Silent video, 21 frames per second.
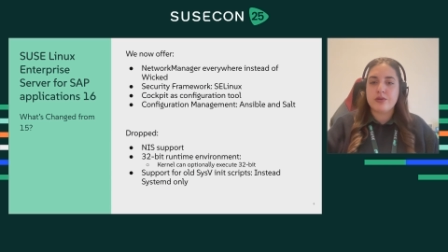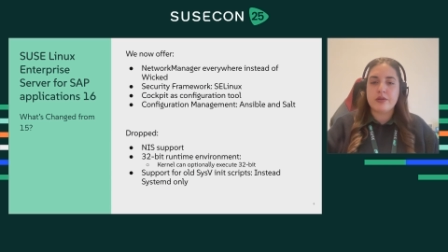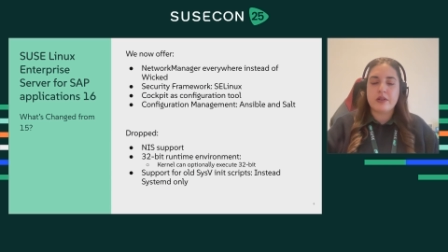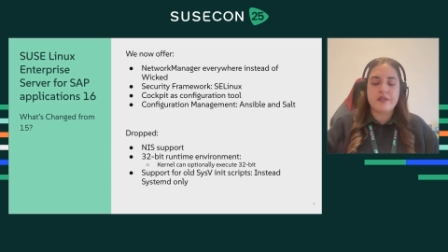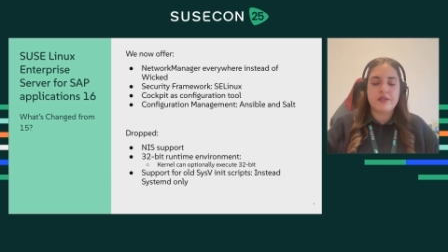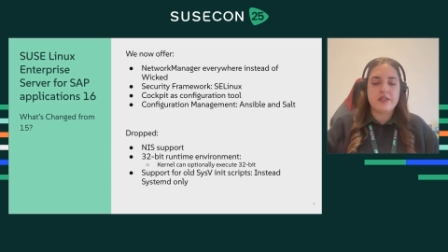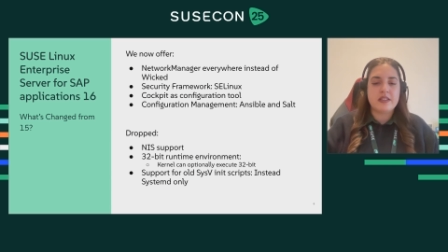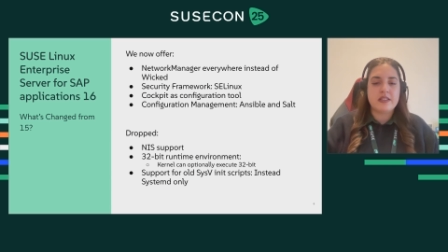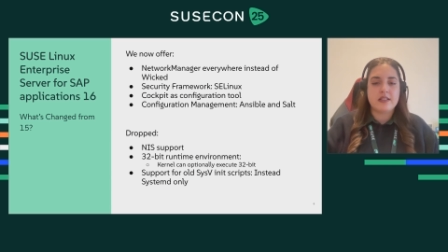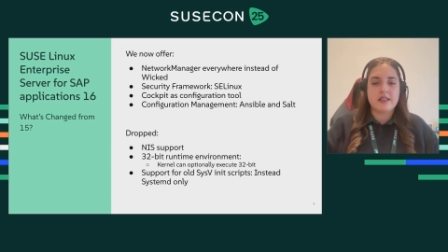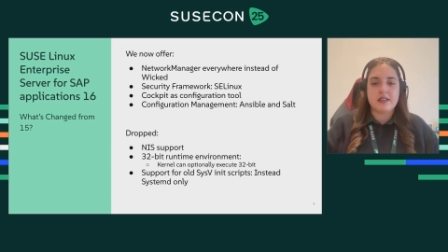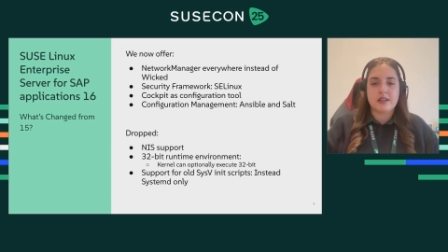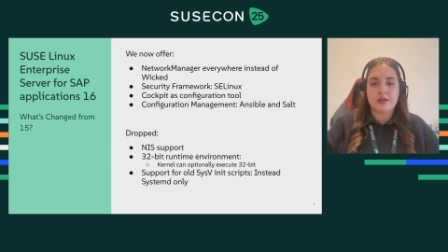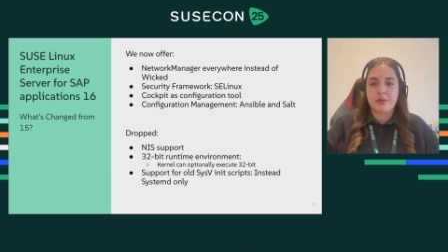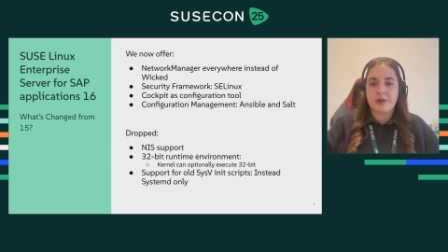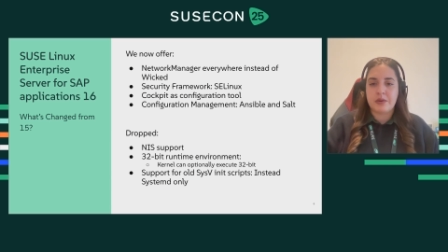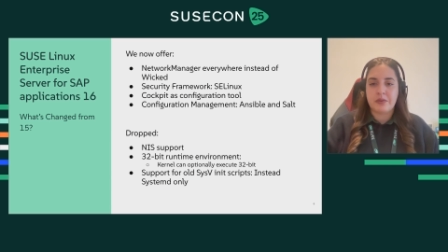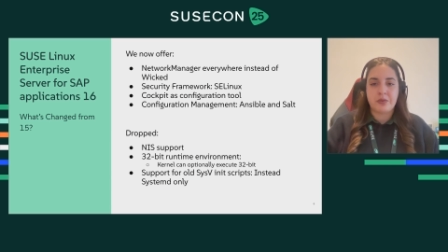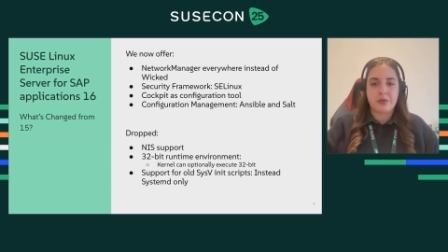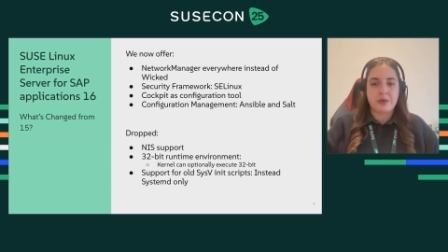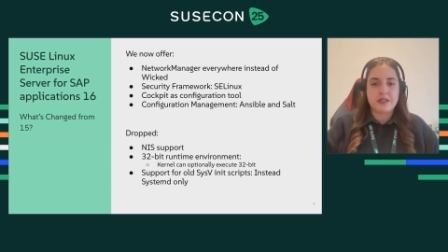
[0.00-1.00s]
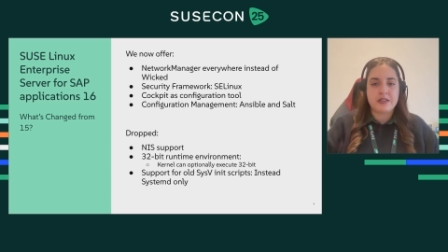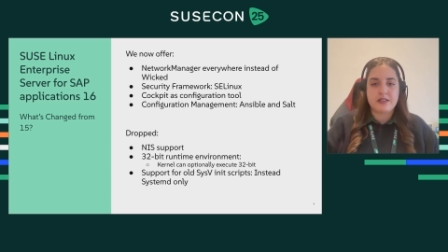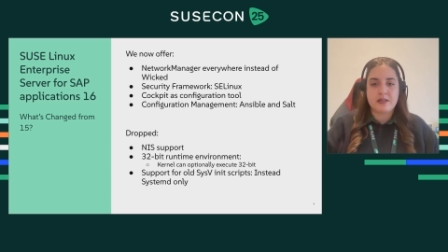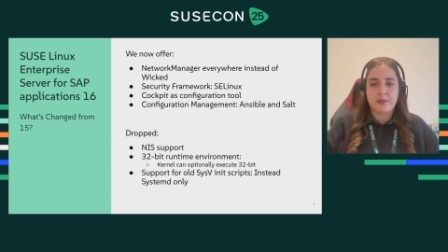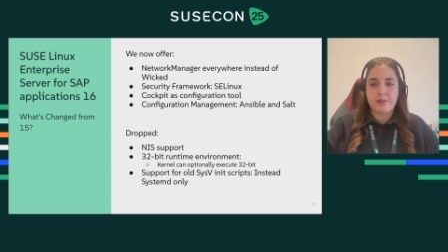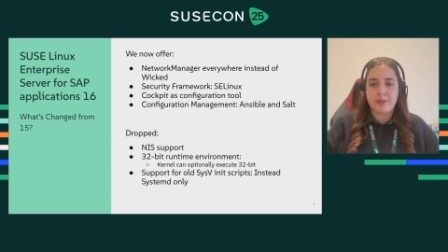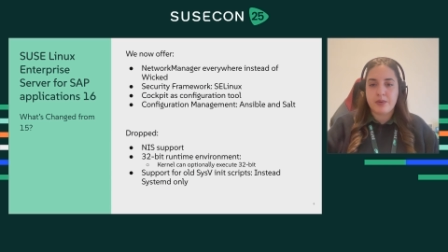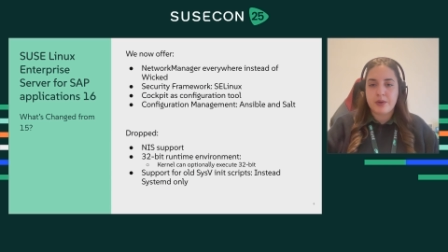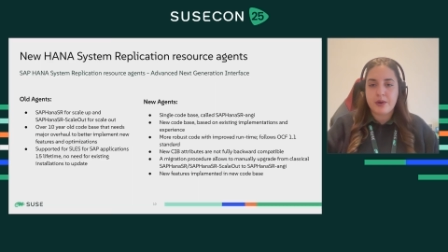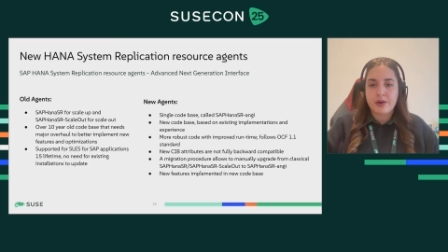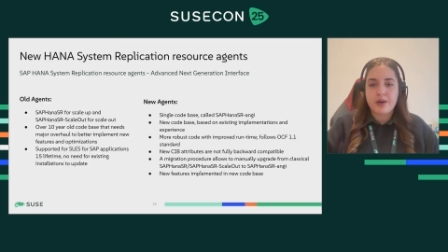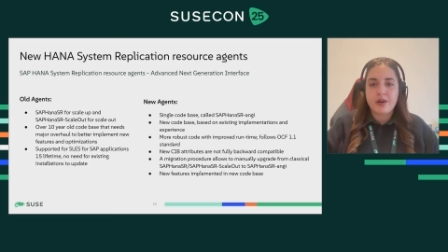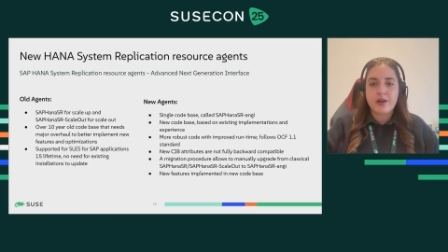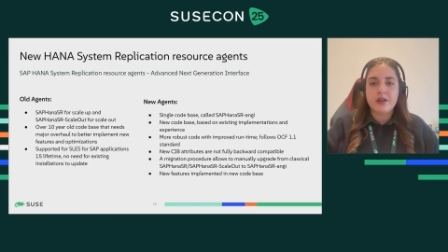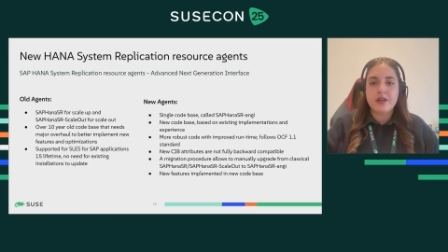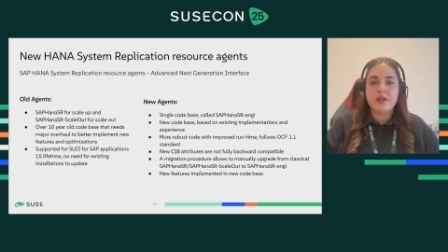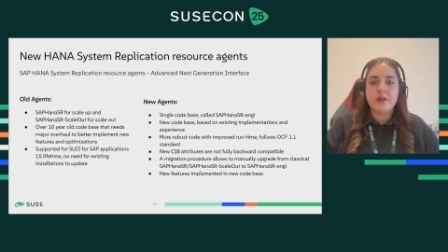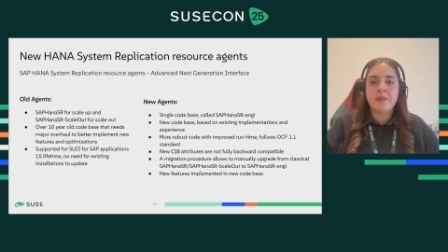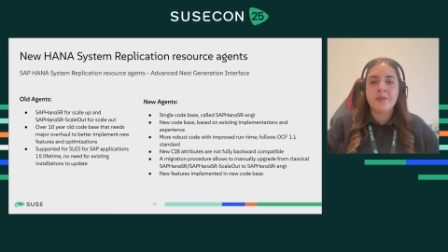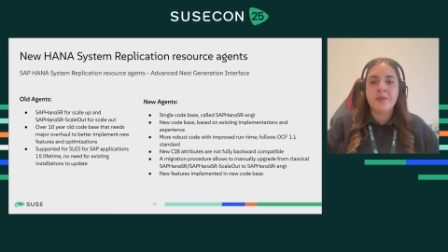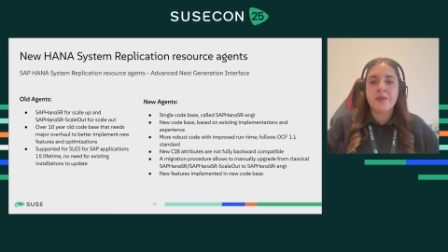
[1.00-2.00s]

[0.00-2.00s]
revisit what we support,